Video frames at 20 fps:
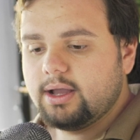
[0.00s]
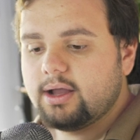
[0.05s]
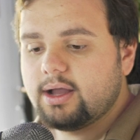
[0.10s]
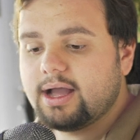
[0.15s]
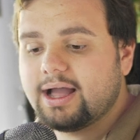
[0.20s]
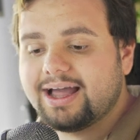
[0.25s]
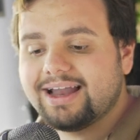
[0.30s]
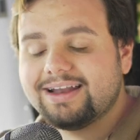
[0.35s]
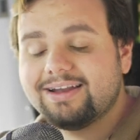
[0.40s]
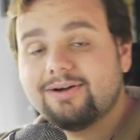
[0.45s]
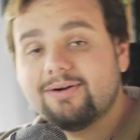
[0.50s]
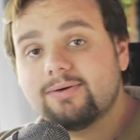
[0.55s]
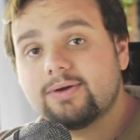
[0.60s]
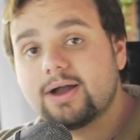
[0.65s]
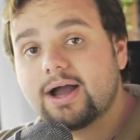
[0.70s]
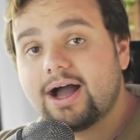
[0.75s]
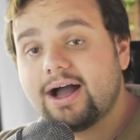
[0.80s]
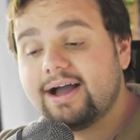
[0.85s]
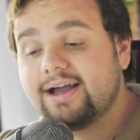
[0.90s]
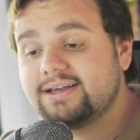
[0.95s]
Hello
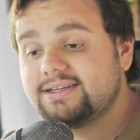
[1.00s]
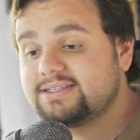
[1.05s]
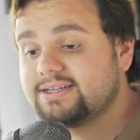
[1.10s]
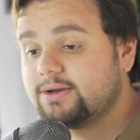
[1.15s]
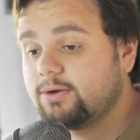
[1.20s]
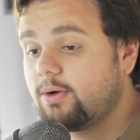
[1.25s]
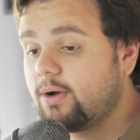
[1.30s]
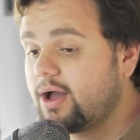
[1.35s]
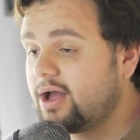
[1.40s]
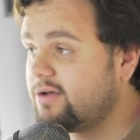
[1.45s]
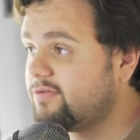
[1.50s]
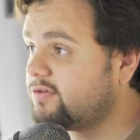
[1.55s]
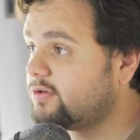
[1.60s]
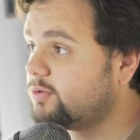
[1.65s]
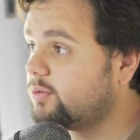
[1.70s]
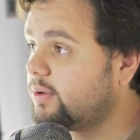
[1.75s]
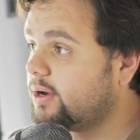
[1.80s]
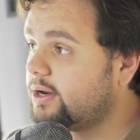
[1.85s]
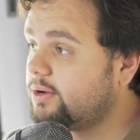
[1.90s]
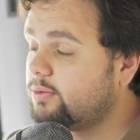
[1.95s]
guys, hello
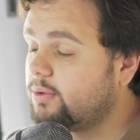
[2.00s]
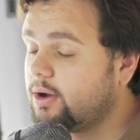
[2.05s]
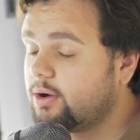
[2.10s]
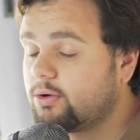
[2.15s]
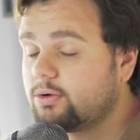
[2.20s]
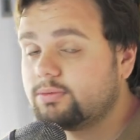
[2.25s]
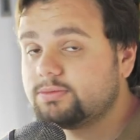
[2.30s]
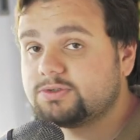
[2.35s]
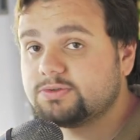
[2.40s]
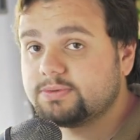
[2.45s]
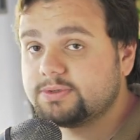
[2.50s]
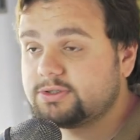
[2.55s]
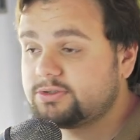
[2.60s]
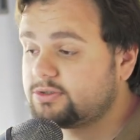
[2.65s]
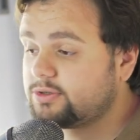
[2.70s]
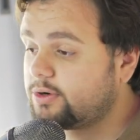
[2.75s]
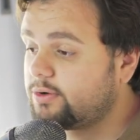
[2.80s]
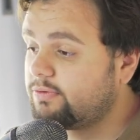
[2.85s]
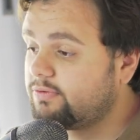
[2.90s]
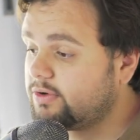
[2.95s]
everyone, welcome to my
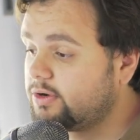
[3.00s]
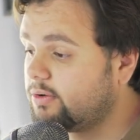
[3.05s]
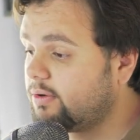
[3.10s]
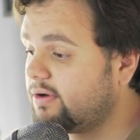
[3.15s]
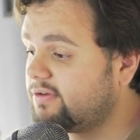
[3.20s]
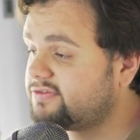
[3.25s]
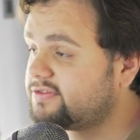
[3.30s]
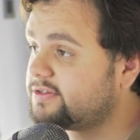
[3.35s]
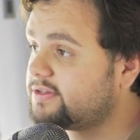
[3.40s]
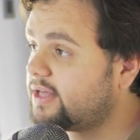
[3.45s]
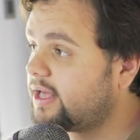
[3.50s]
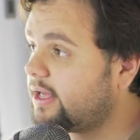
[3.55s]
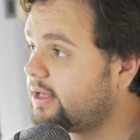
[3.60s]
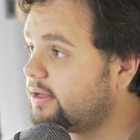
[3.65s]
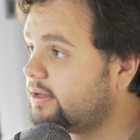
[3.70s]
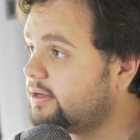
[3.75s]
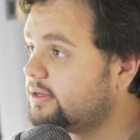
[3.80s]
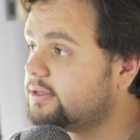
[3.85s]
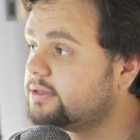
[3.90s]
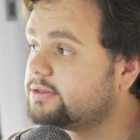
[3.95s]
tutorial video of
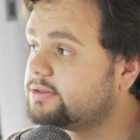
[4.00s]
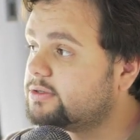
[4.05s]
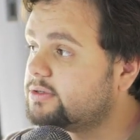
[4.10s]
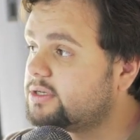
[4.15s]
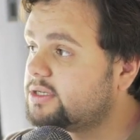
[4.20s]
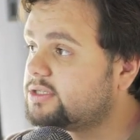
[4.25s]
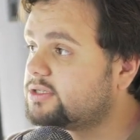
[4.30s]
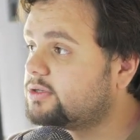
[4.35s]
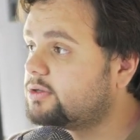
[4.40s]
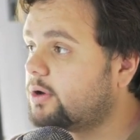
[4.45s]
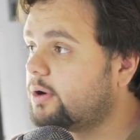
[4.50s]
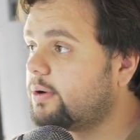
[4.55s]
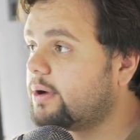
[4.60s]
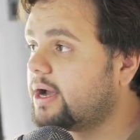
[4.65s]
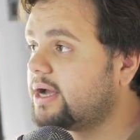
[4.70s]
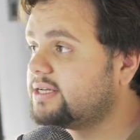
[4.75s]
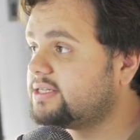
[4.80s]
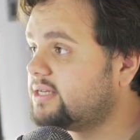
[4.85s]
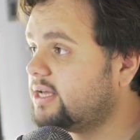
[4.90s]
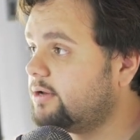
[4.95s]
today. In today's tutorial
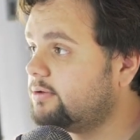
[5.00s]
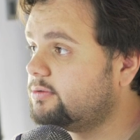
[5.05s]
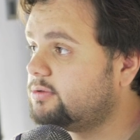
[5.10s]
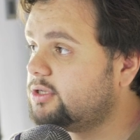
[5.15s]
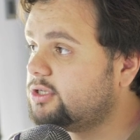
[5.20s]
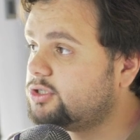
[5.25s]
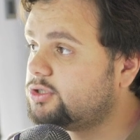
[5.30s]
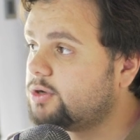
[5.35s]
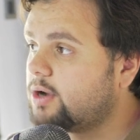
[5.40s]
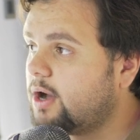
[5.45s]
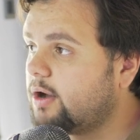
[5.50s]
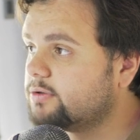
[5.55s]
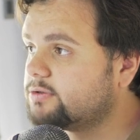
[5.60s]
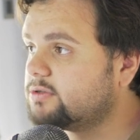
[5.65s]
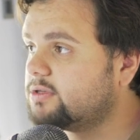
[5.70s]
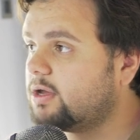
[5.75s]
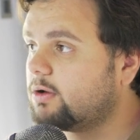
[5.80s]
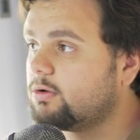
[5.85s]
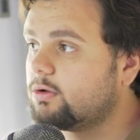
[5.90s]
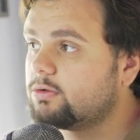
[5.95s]
guys, I'll teach you how
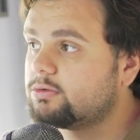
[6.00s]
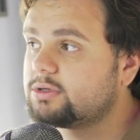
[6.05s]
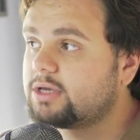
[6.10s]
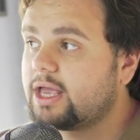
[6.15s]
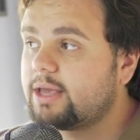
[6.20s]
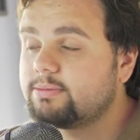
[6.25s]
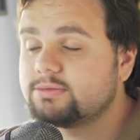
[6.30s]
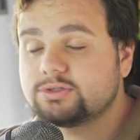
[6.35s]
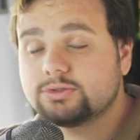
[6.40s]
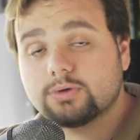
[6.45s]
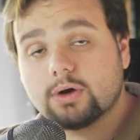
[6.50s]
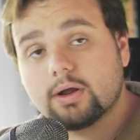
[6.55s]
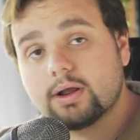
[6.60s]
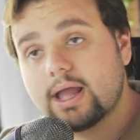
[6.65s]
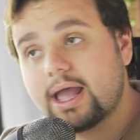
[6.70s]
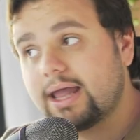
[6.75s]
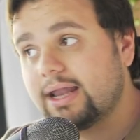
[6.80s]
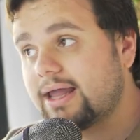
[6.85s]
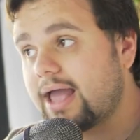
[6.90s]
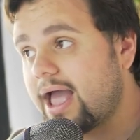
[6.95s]
to download games ROG
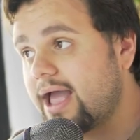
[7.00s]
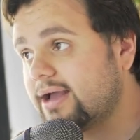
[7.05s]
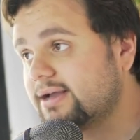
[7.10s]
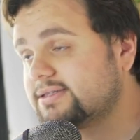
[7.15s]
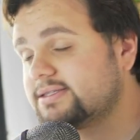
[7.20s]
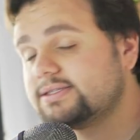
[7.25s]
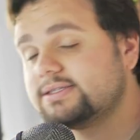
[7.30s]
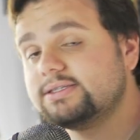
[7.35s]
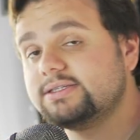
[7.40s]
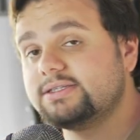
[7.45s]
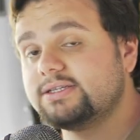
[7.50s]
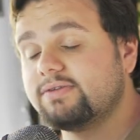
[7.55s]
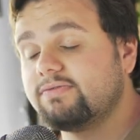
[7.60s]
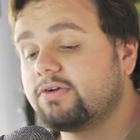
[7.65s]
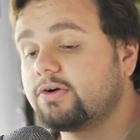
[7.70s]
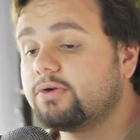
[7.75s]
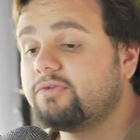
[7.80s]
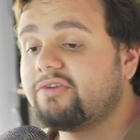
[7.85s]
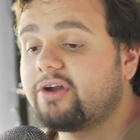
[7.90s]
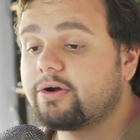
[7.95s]
Ally X. It's a
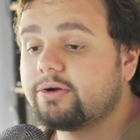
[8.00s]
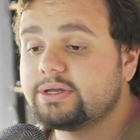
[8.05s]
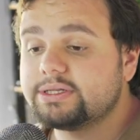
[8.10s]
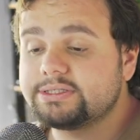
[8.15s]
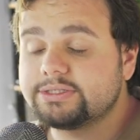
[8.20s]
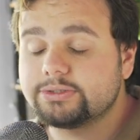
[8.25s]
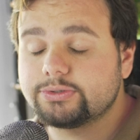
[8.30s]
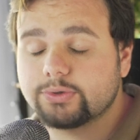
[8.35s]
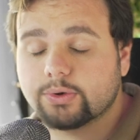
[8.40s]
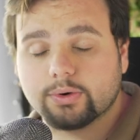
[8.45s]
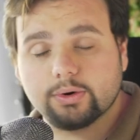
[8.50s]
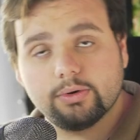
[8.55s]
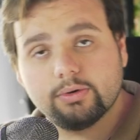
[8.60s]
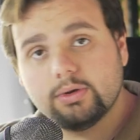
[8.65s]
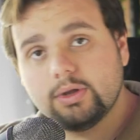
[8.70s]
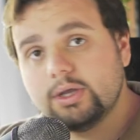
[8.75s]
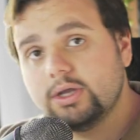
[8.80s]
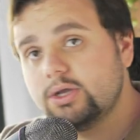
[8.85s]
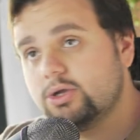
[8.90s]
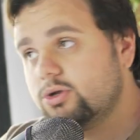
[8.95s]
very very easy tutorial,
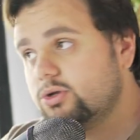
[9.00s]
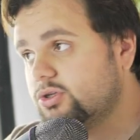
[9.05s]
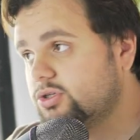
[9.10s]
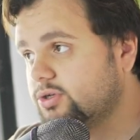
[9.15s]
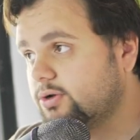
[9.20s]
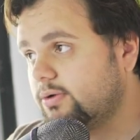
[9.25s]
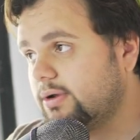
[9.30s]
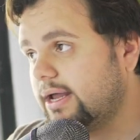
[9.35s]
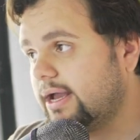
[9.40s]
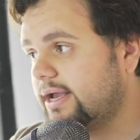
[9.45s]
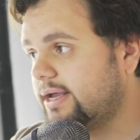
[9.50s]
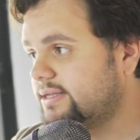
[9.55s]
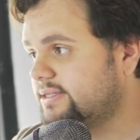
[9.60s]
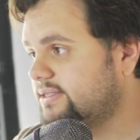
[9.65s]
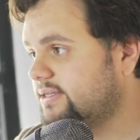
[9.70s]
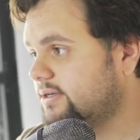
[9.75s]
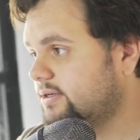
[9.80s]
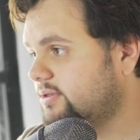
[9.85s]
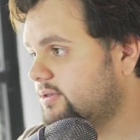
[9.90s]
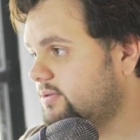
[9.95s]
so like I
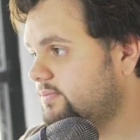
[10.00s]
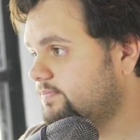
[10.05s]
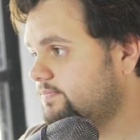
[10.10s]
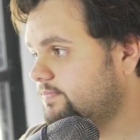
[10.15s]
started.